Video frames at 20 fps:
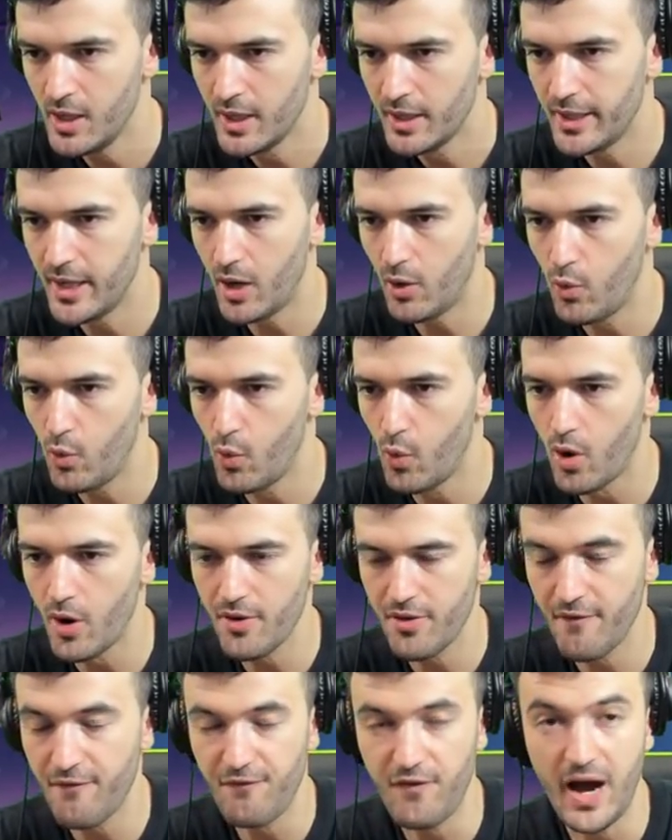Now who are
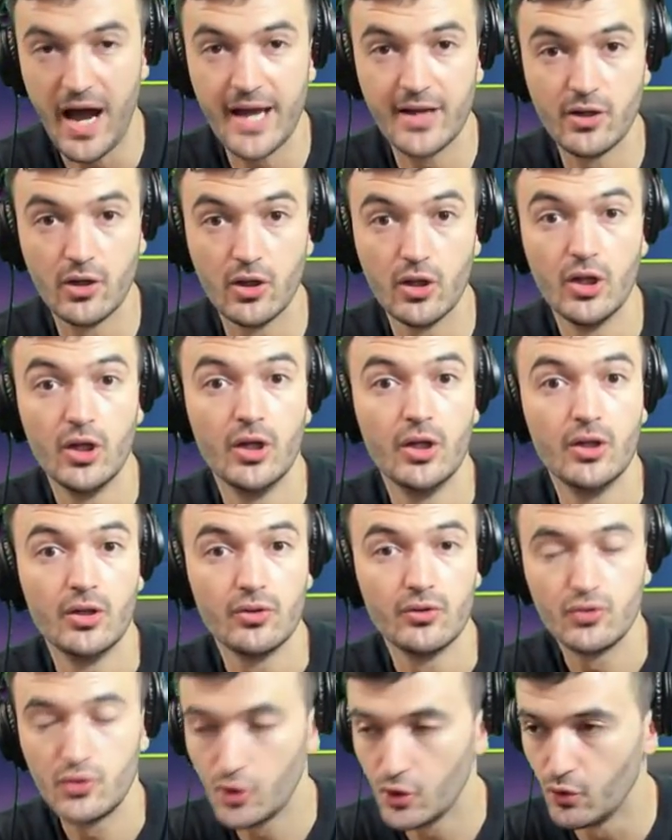the final
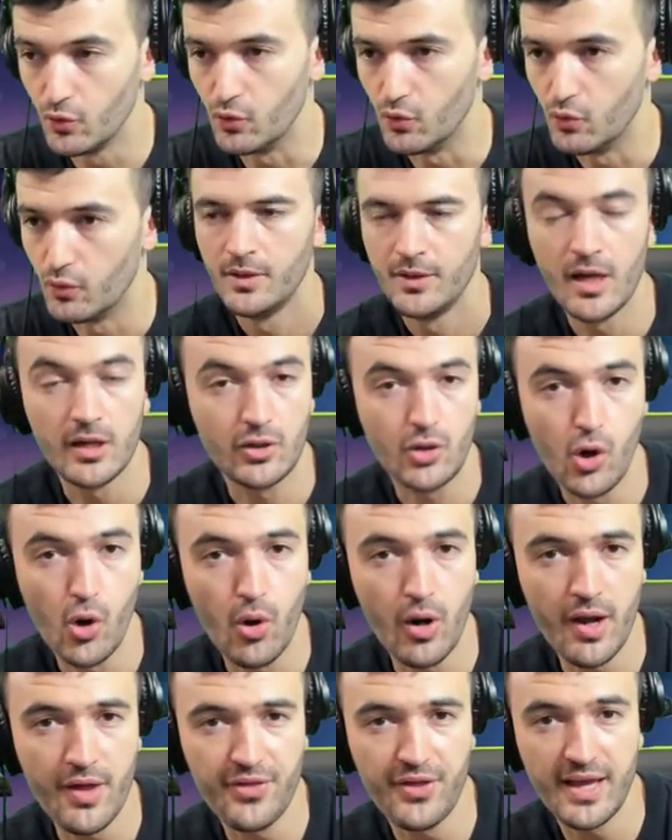2? Now
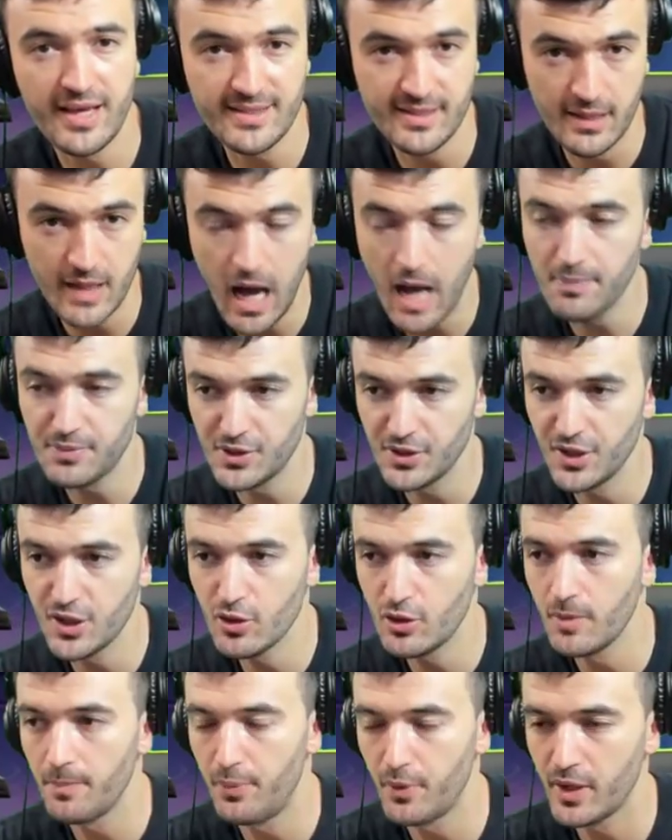Korath is an option that you
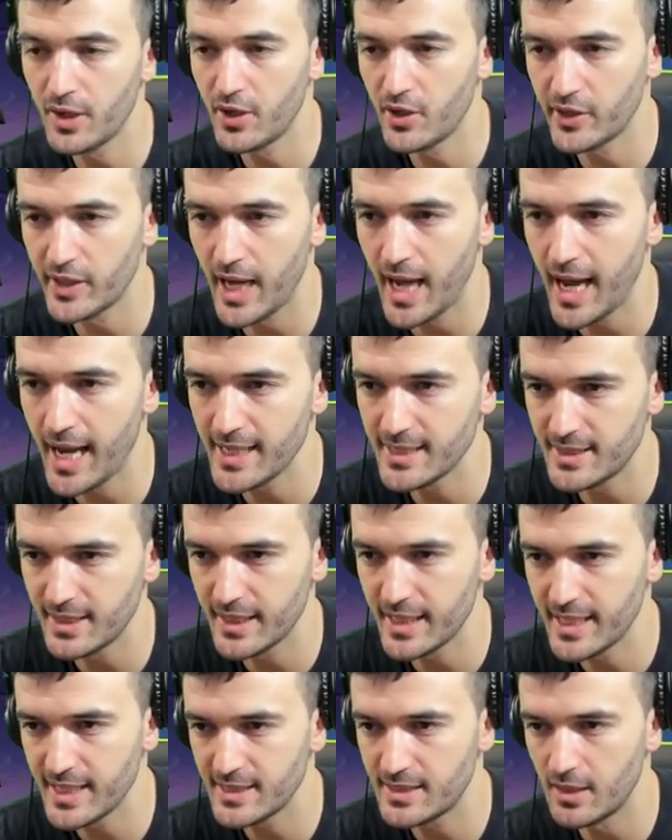can put in here, guys.
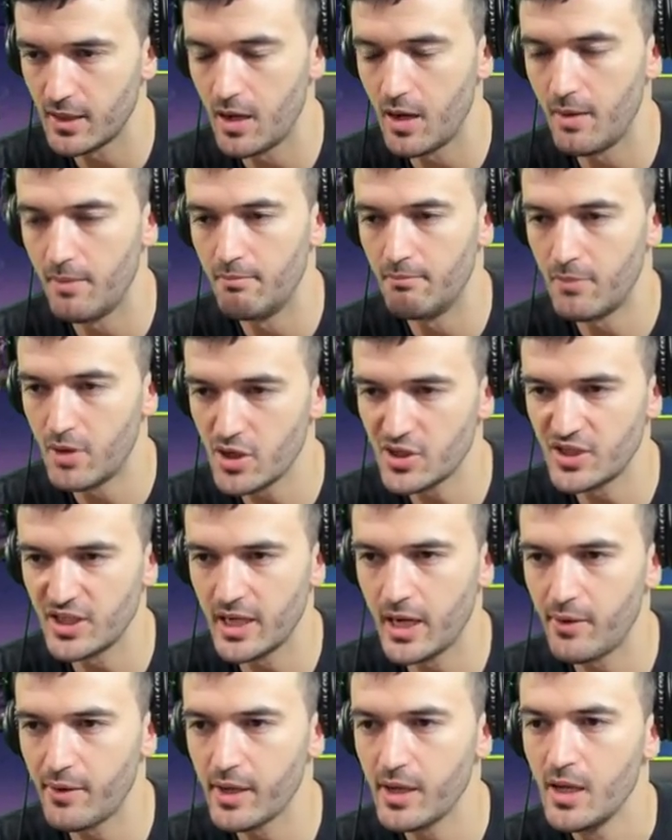He's a
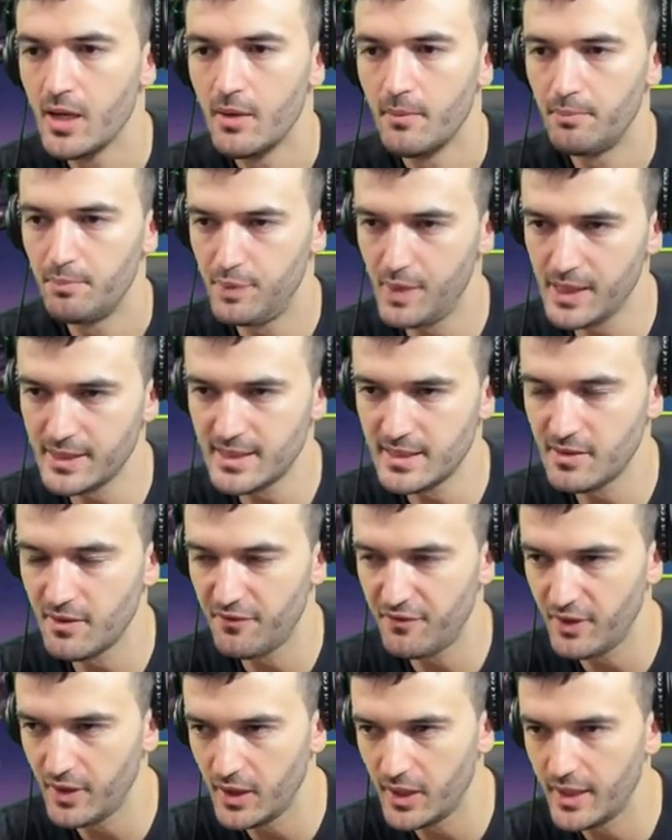mercenary, plus he's a
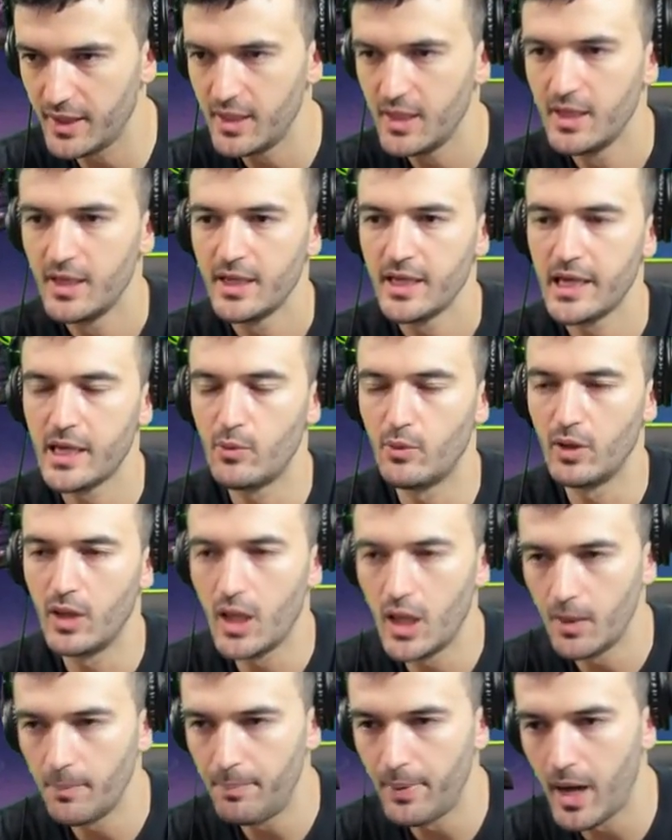villain. He will
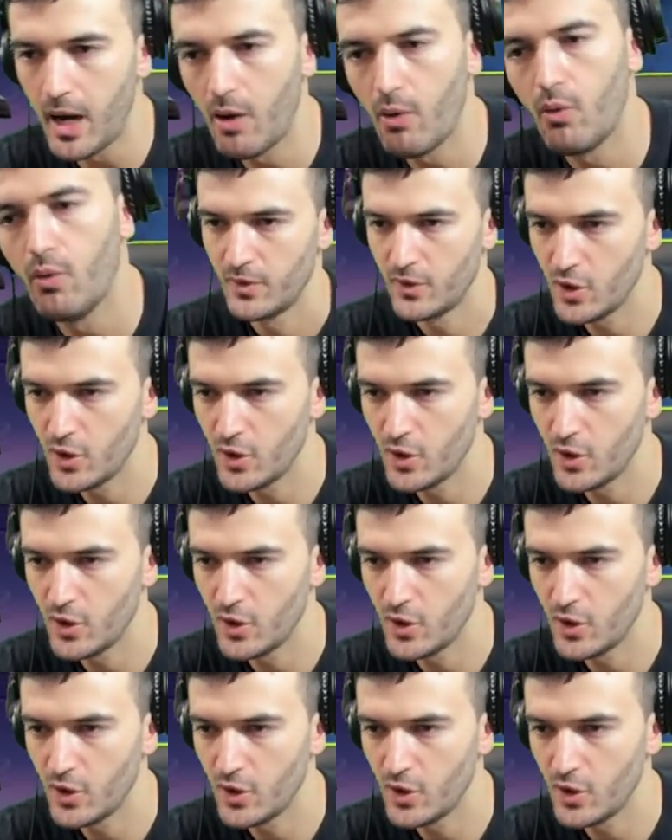help out.